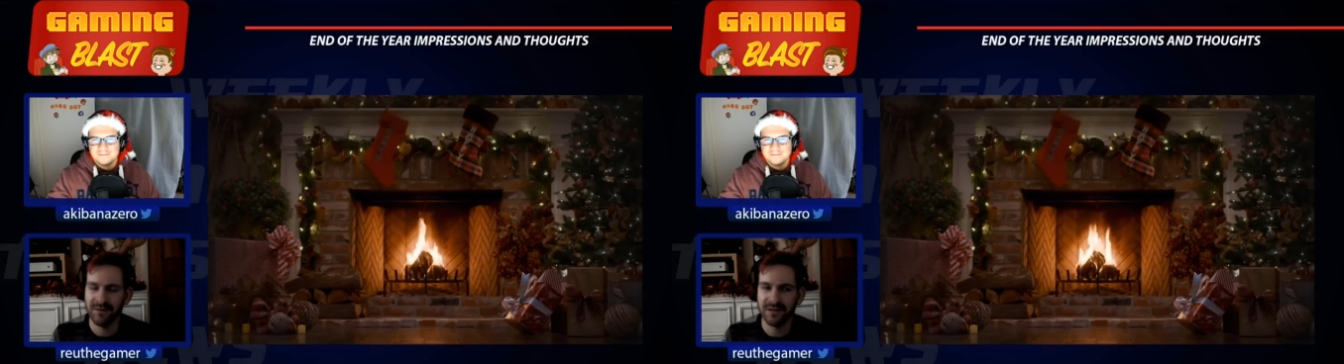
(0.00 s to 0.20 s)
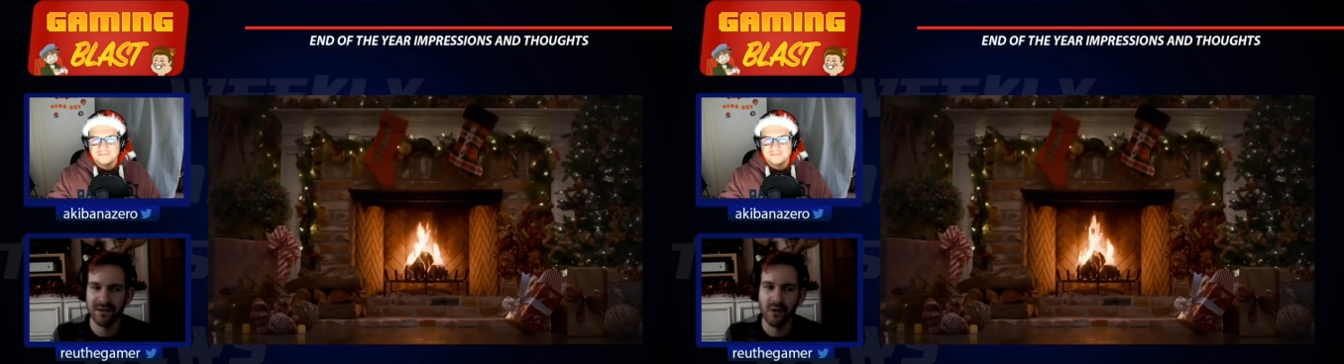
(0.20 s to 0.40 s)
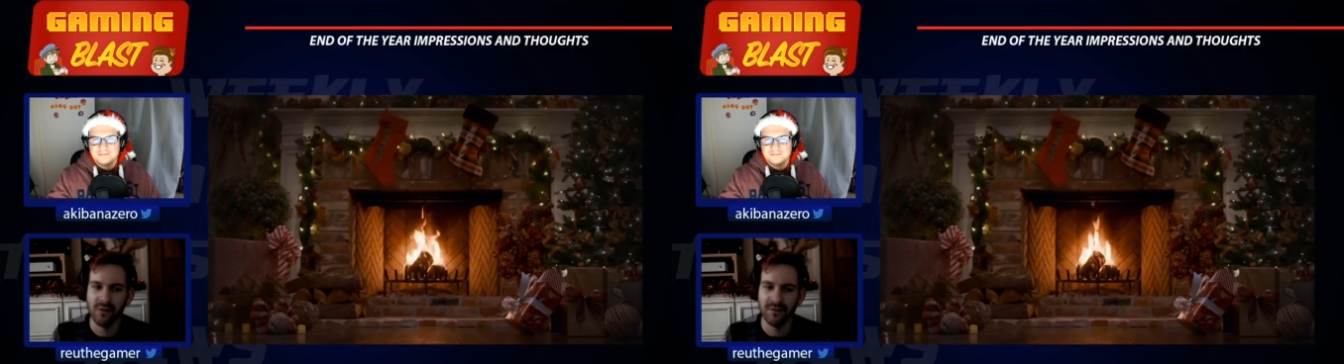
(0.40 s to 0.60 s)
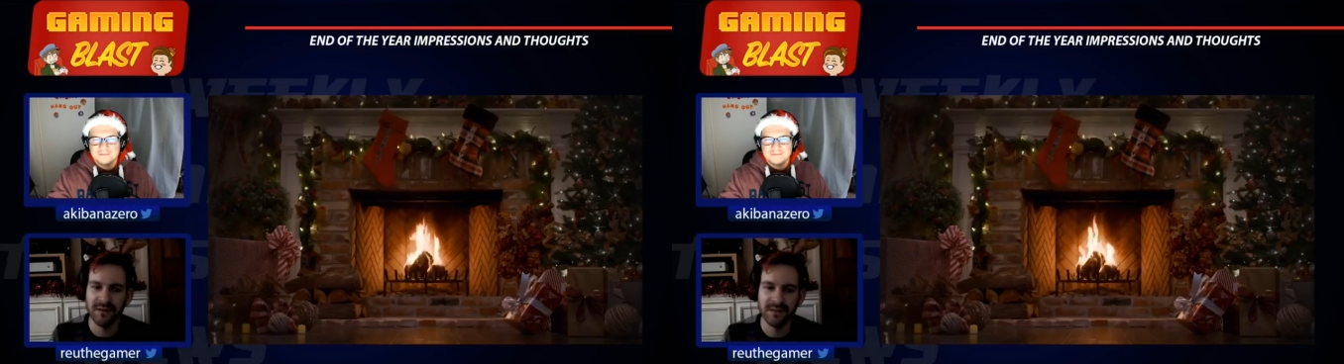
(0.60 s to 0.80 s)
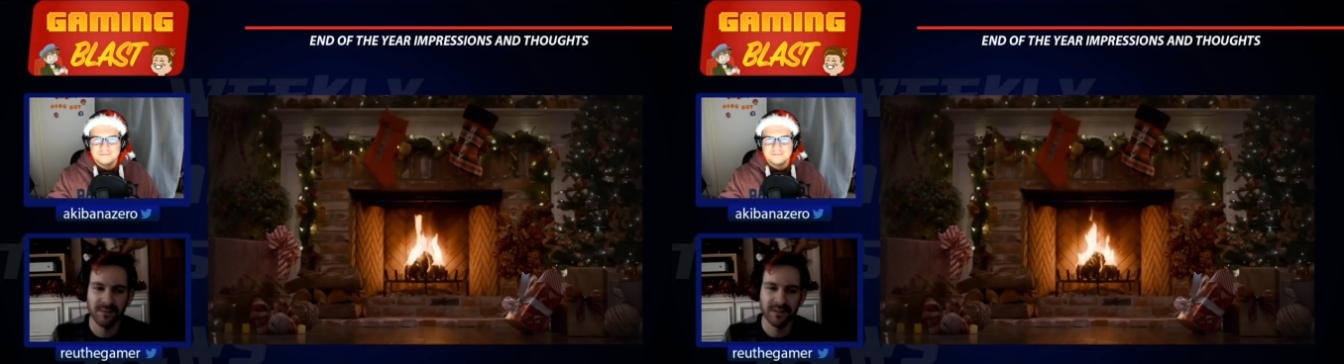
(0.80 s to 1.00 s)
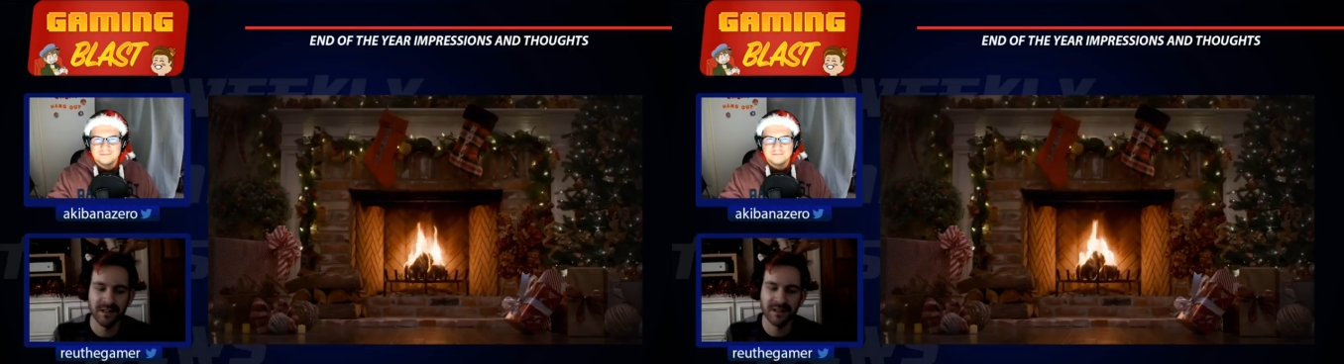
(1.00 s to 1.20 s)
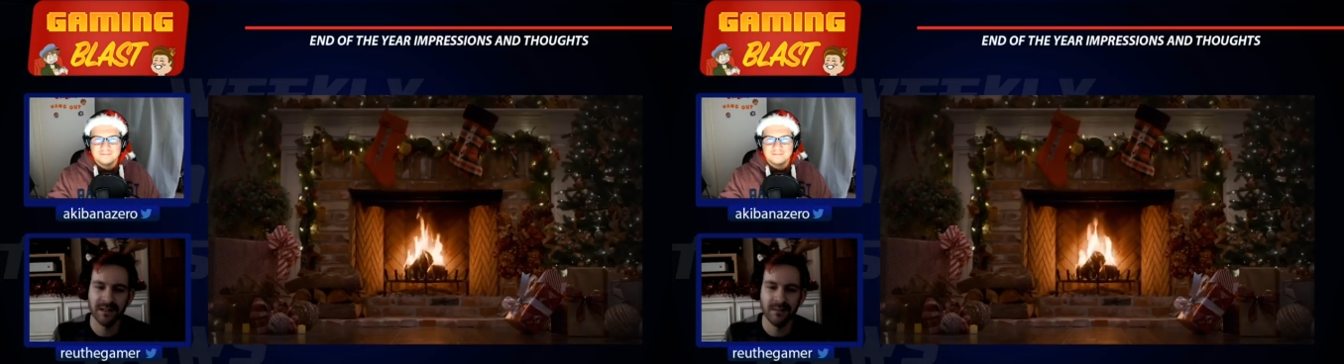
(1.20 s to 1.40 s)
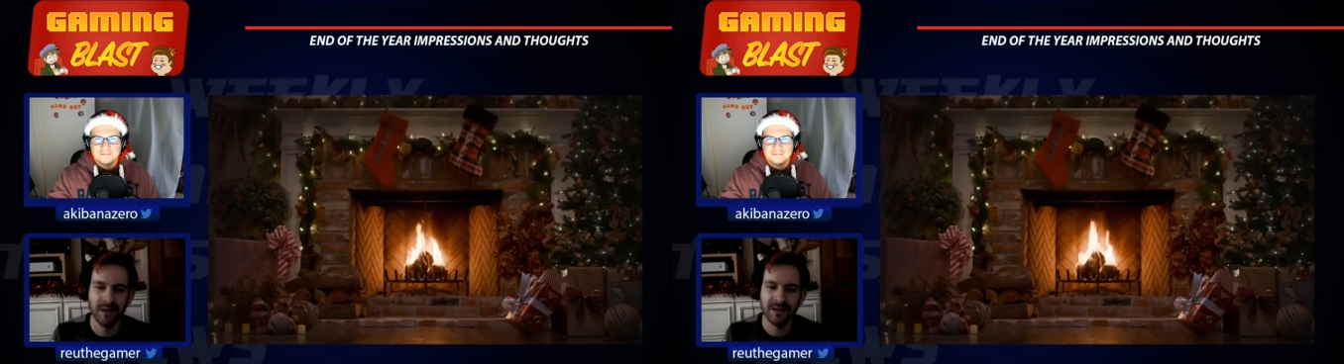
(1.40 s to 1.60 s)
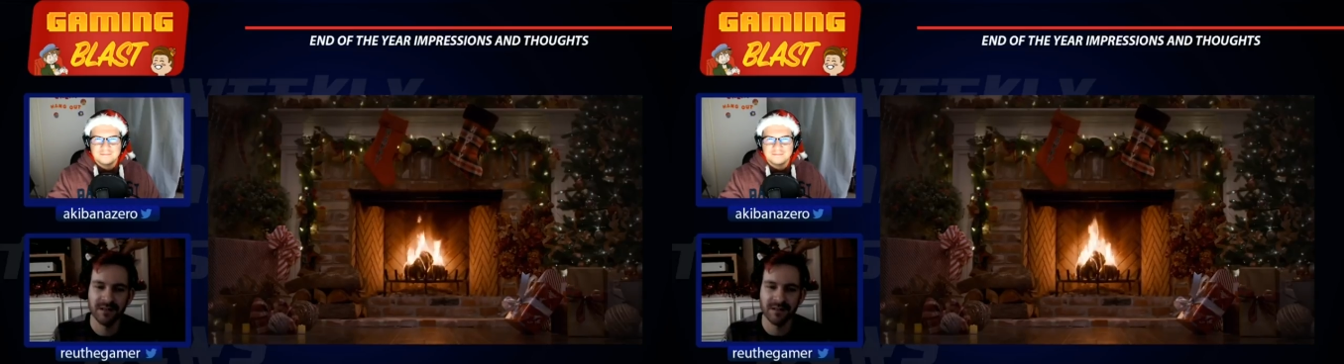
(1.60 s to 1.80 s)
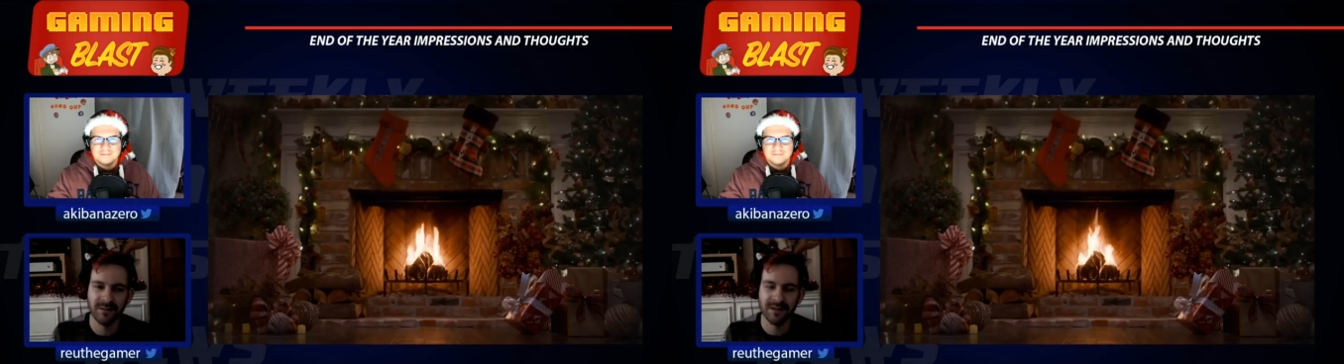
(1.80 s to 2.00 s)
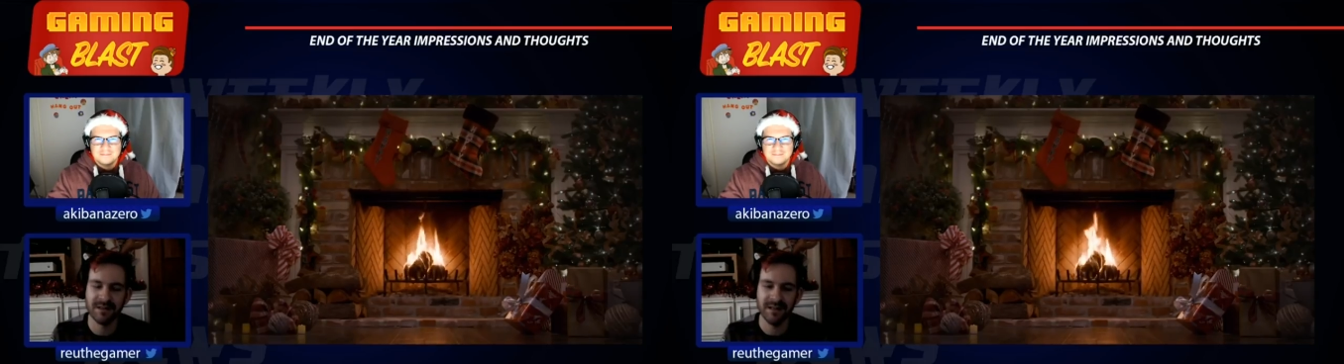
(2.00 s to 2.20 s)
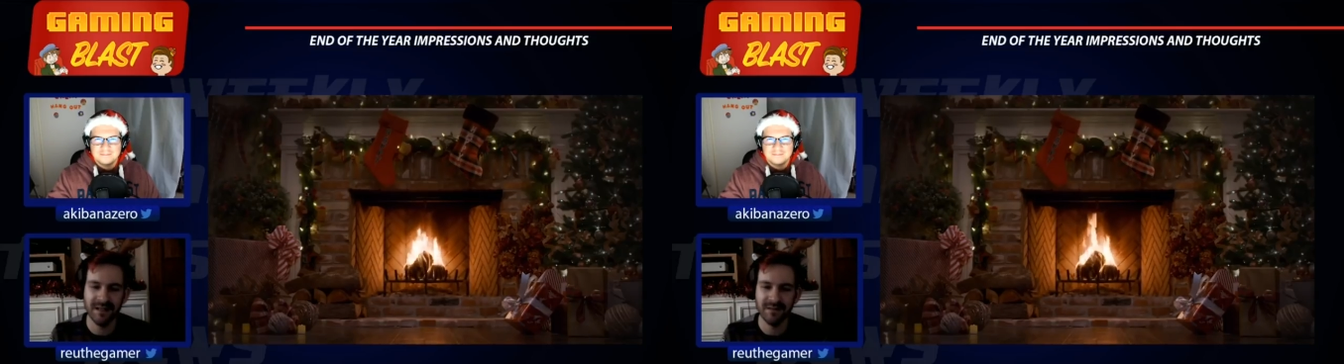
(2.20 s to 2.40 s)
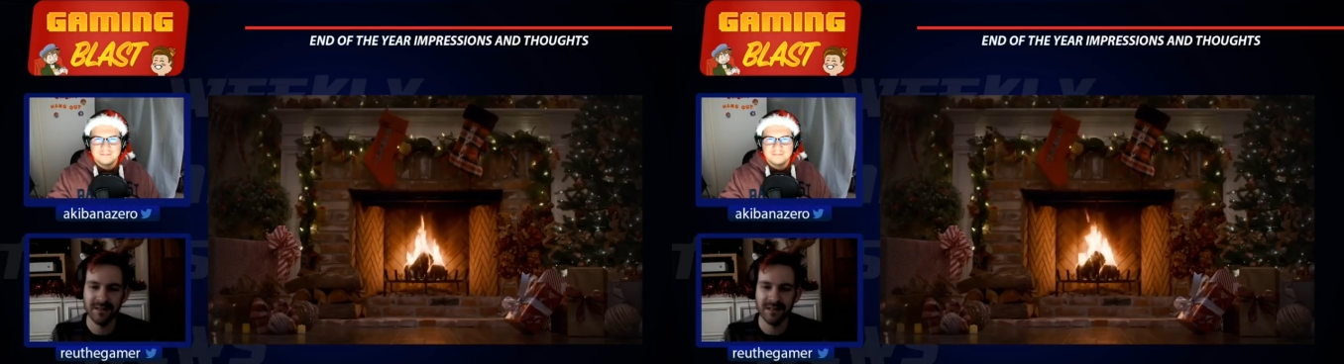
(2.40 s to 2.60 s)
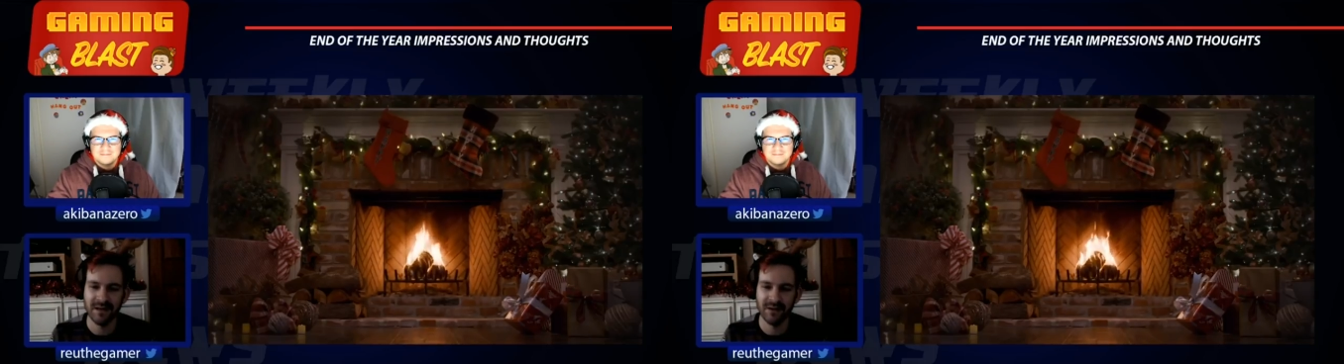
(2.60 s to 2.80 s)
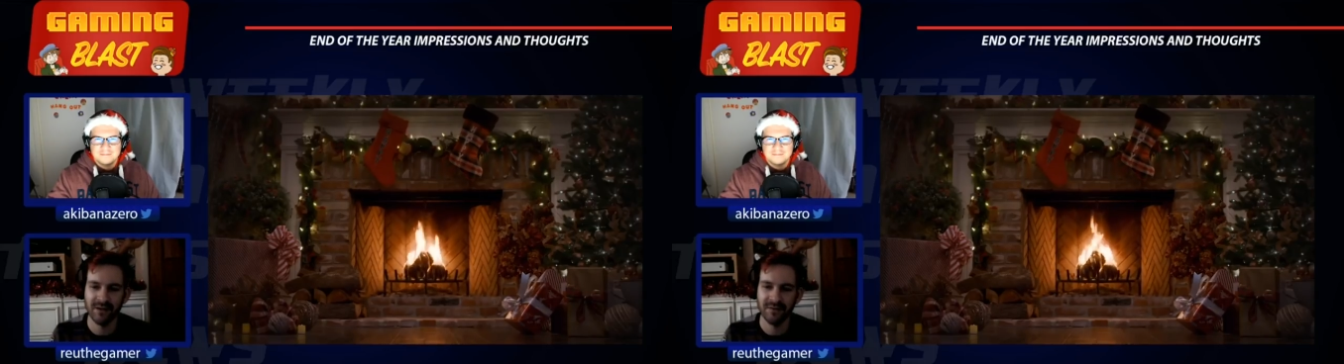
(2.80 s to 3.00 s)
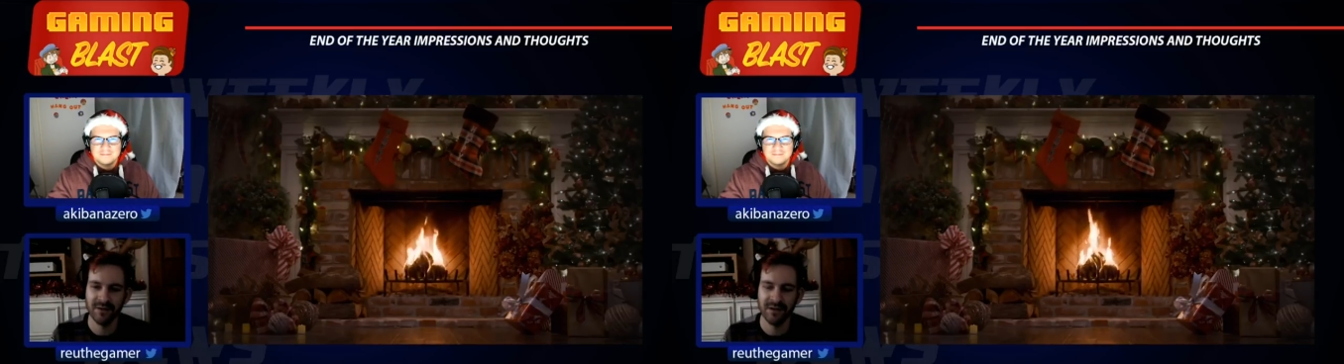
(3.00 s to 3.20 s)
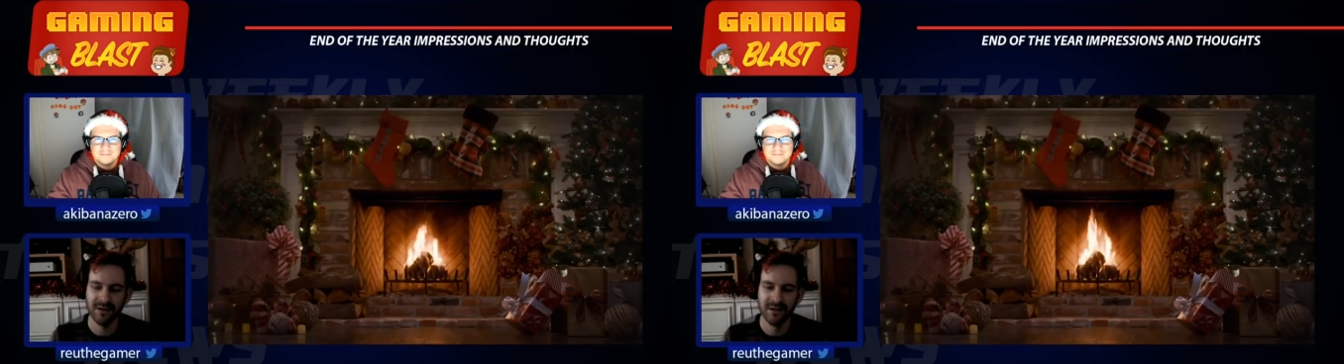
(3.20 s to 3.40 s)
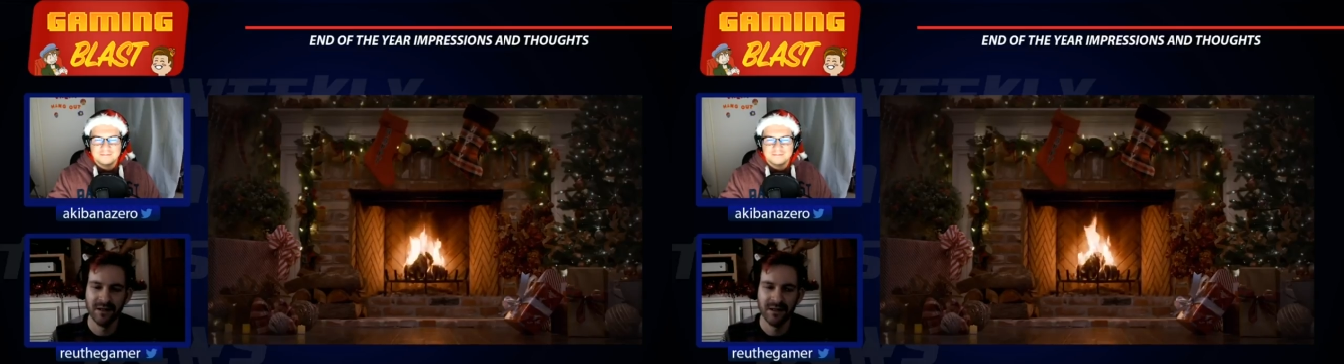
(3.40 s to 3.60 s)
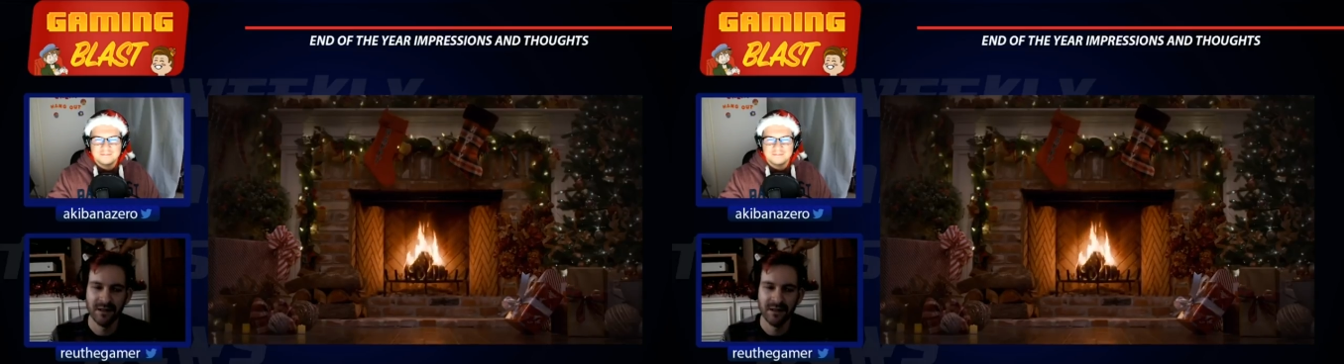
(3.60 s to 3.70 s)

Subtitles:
solve this particular murder to be able to leave this area of the